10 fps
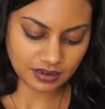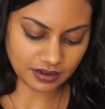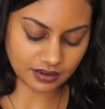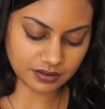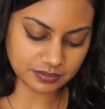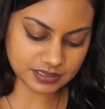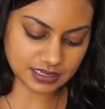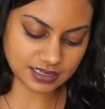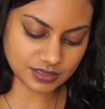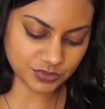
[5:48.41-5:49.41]
because it
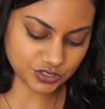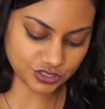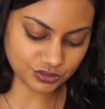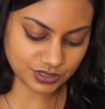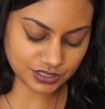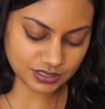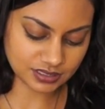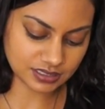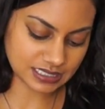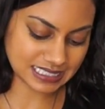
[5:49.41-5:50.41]
has a more
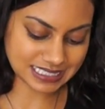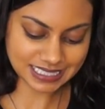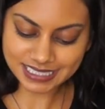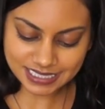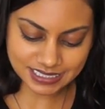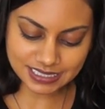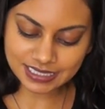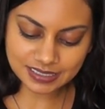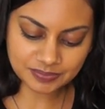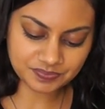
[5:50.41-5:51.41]
chewy
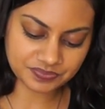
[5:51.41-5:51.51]
consistency.